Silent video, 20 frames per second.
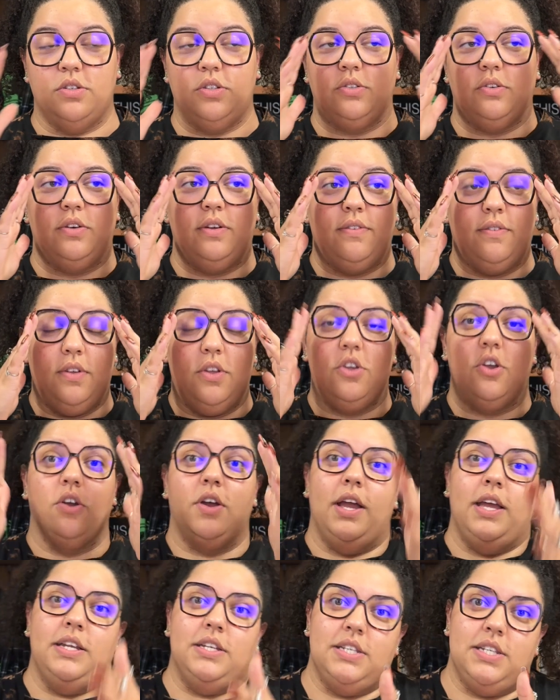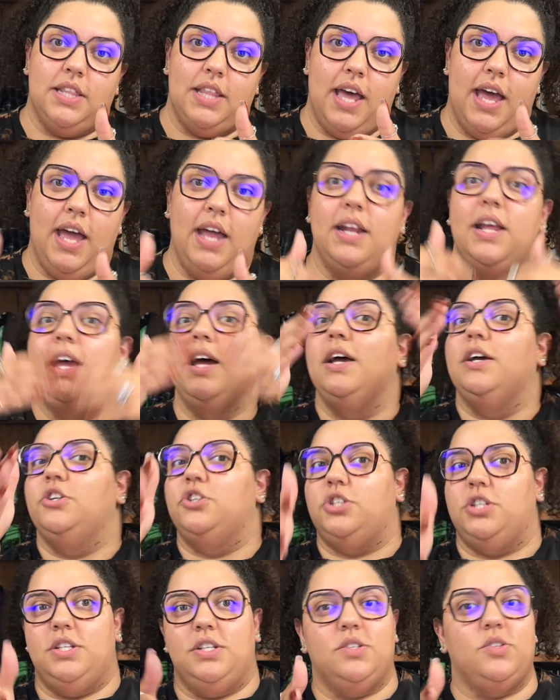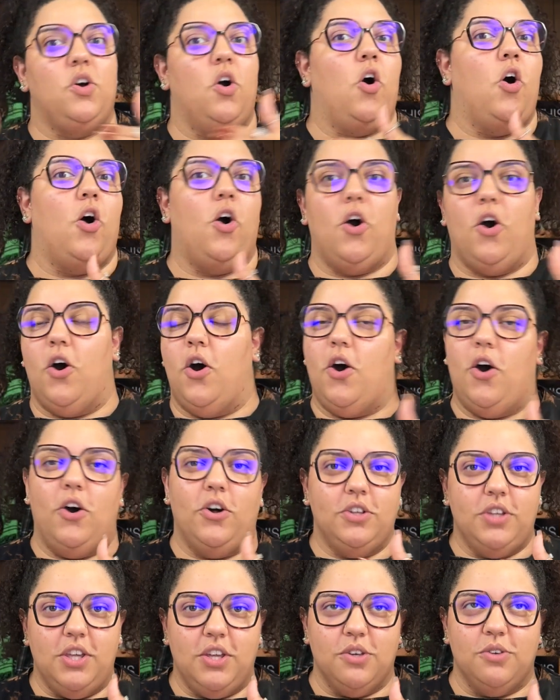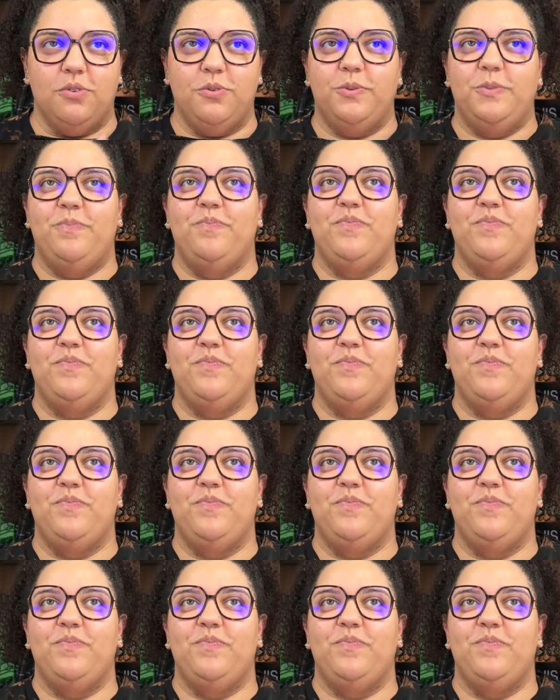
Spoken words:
So if you're into that, she's all you.